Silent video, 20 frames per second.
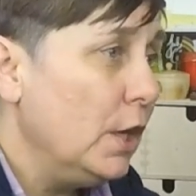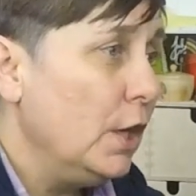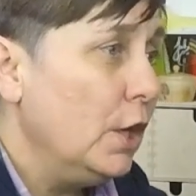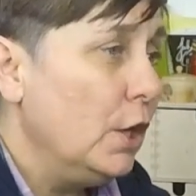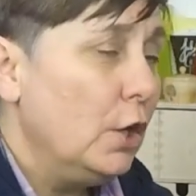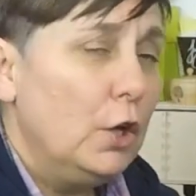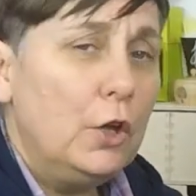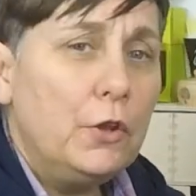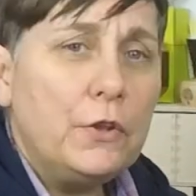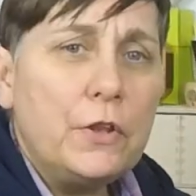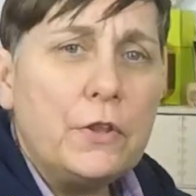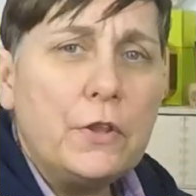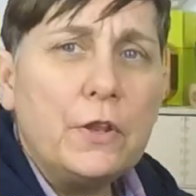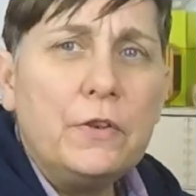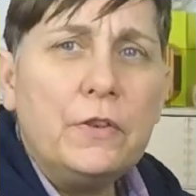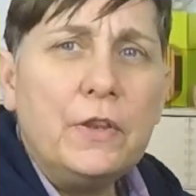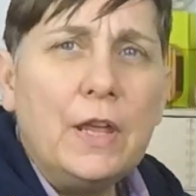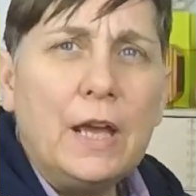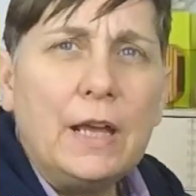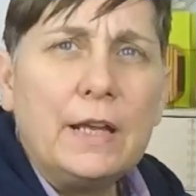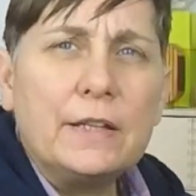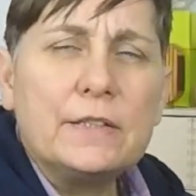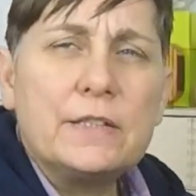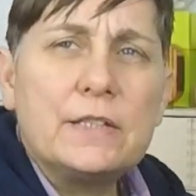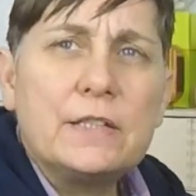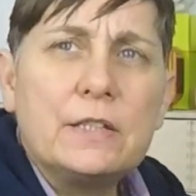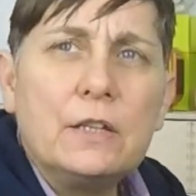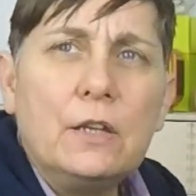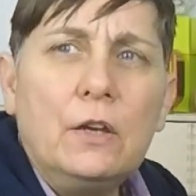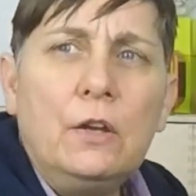Other than
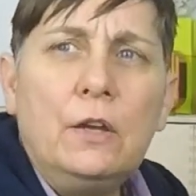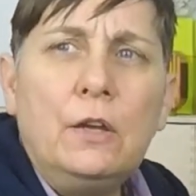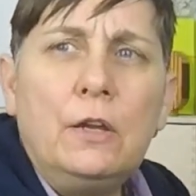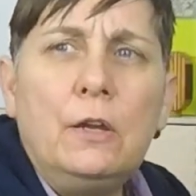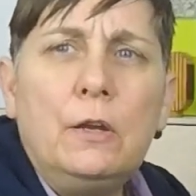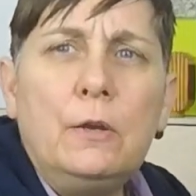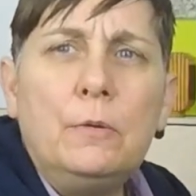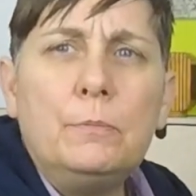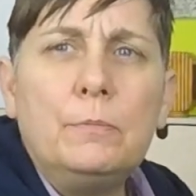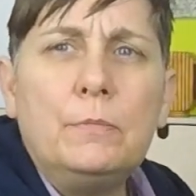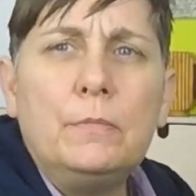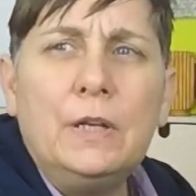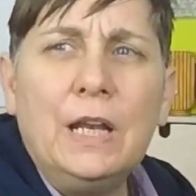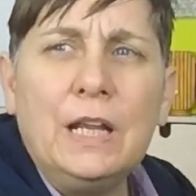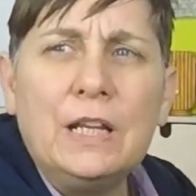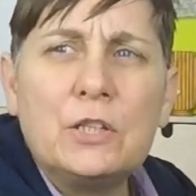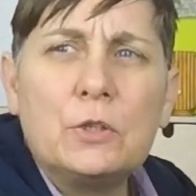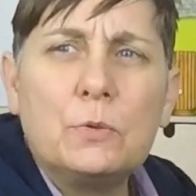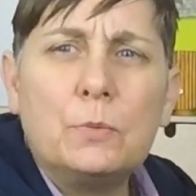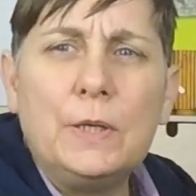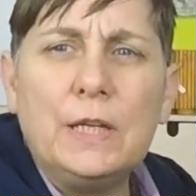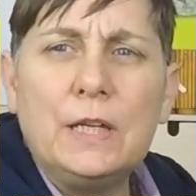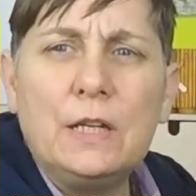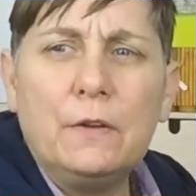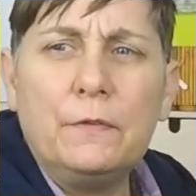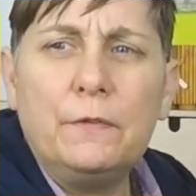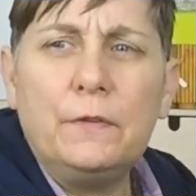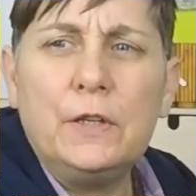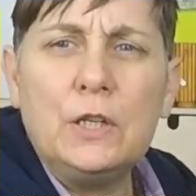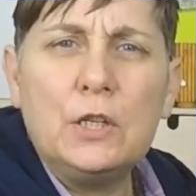that, last week I
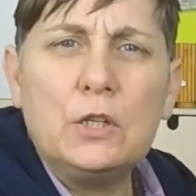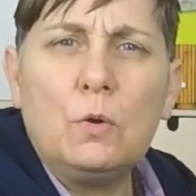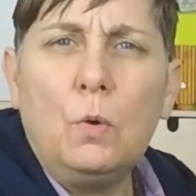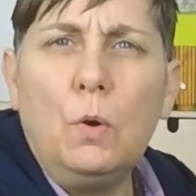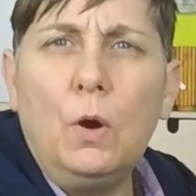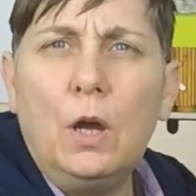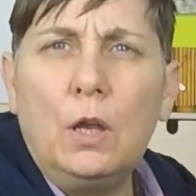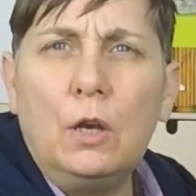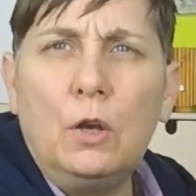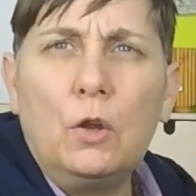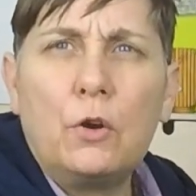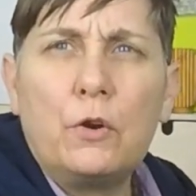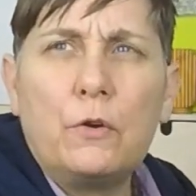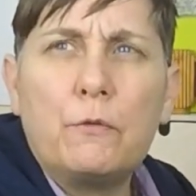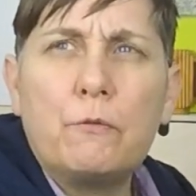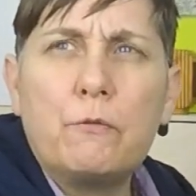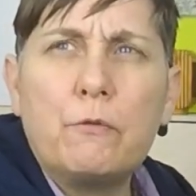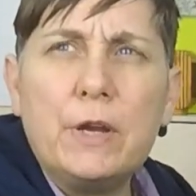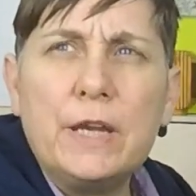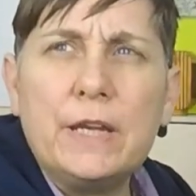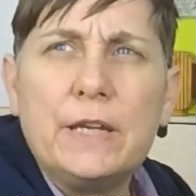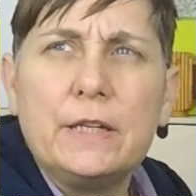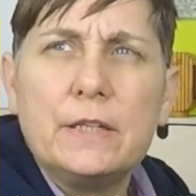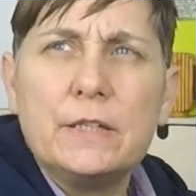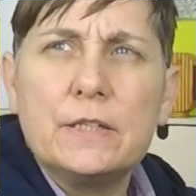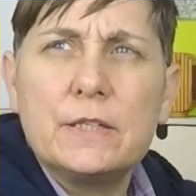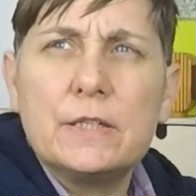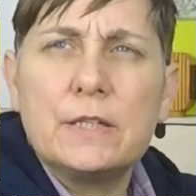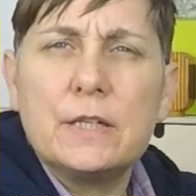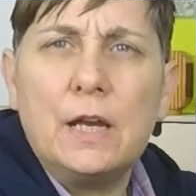finished quite a lot of
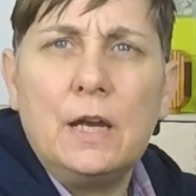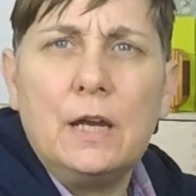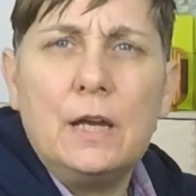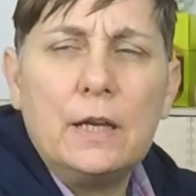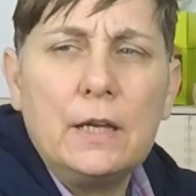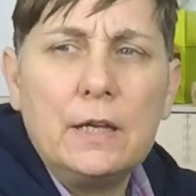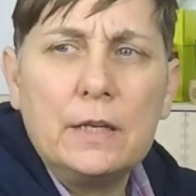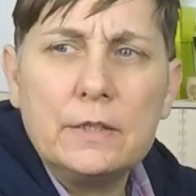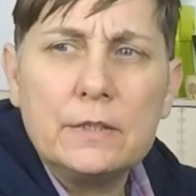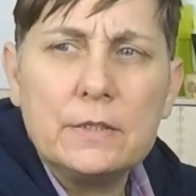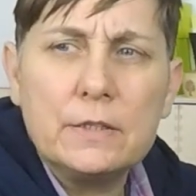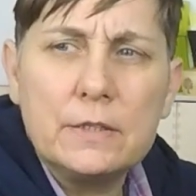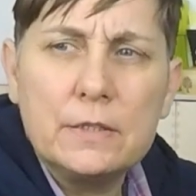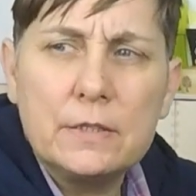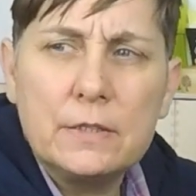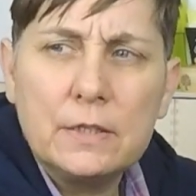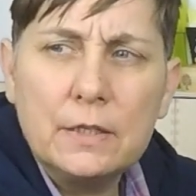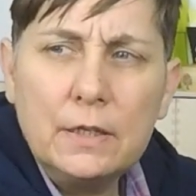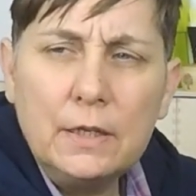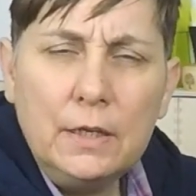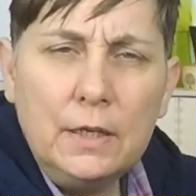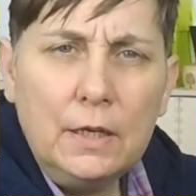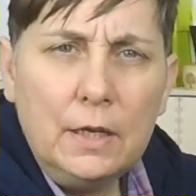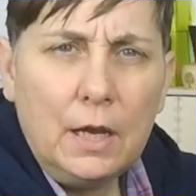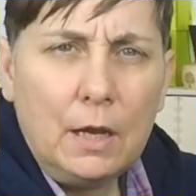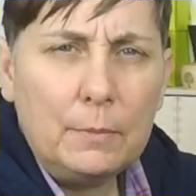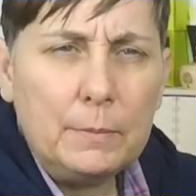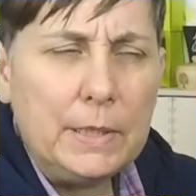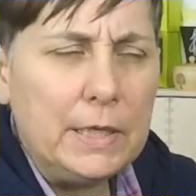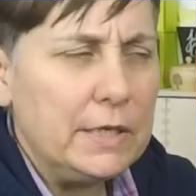rings, and
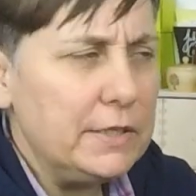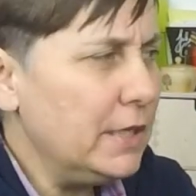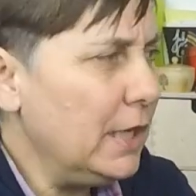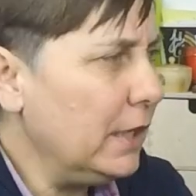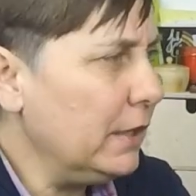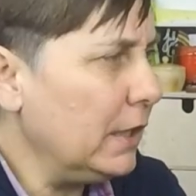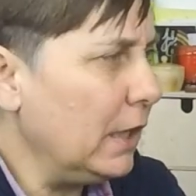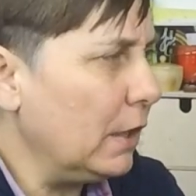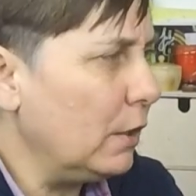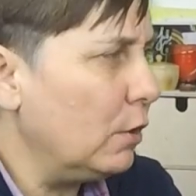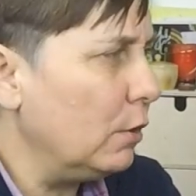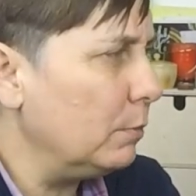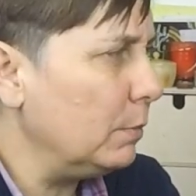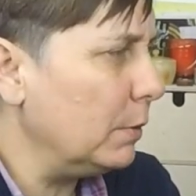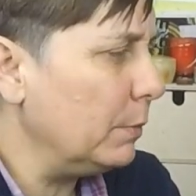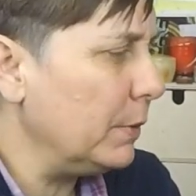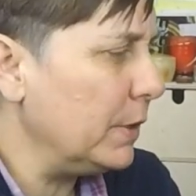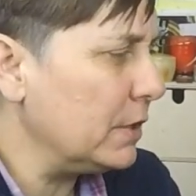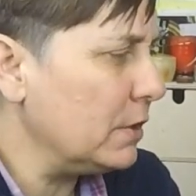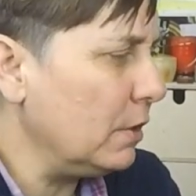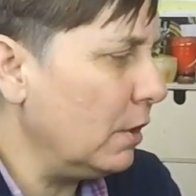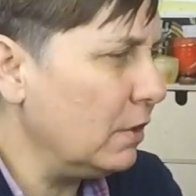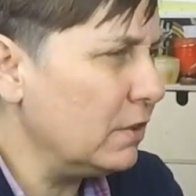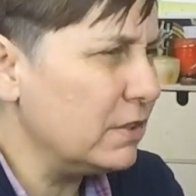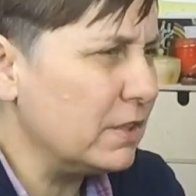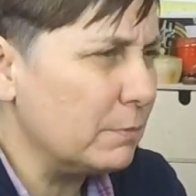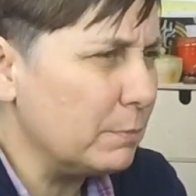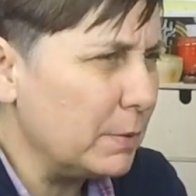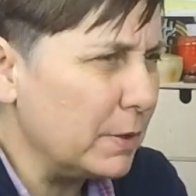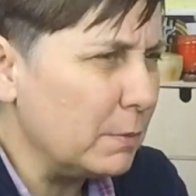I mean I'd had that couple of weeks holiday,
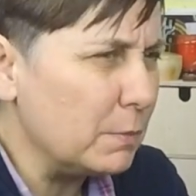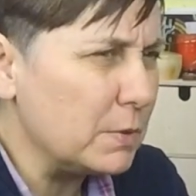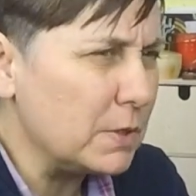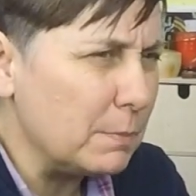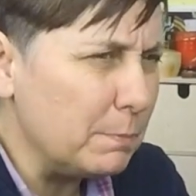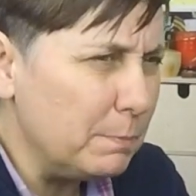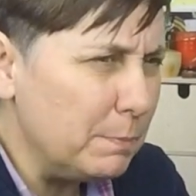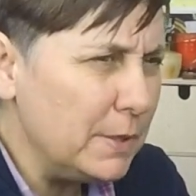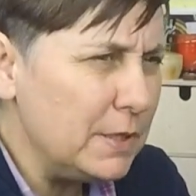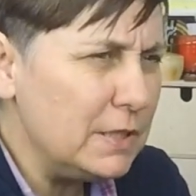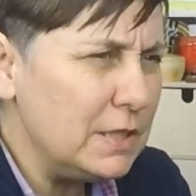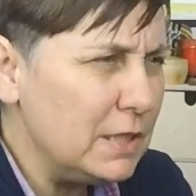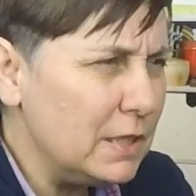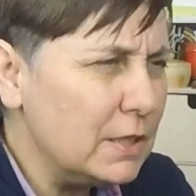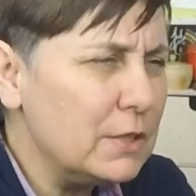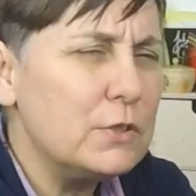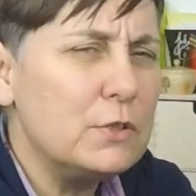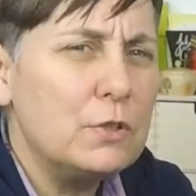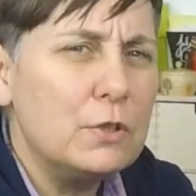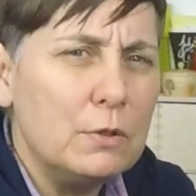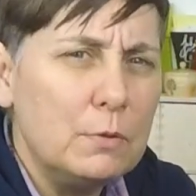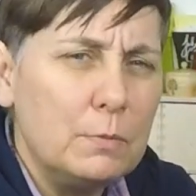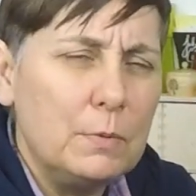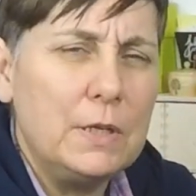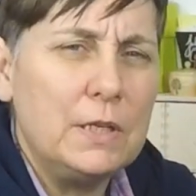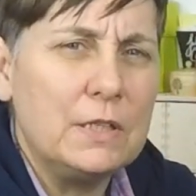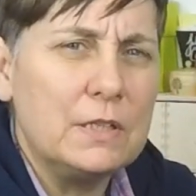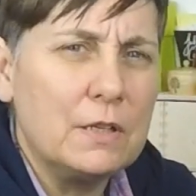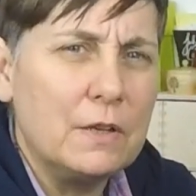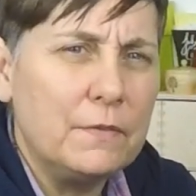but it was the busiest 2
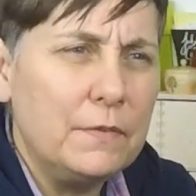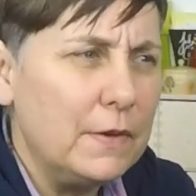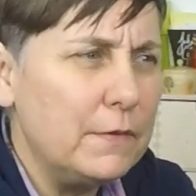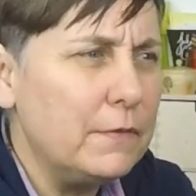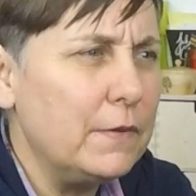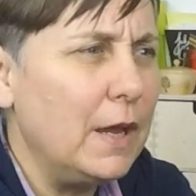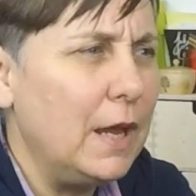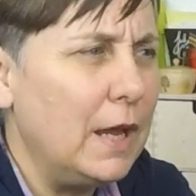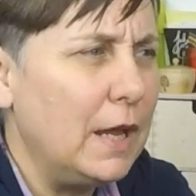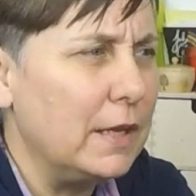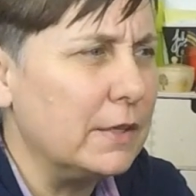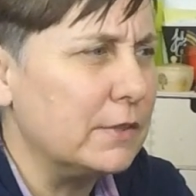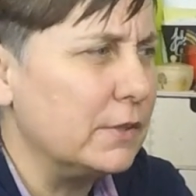weeks I've ever had.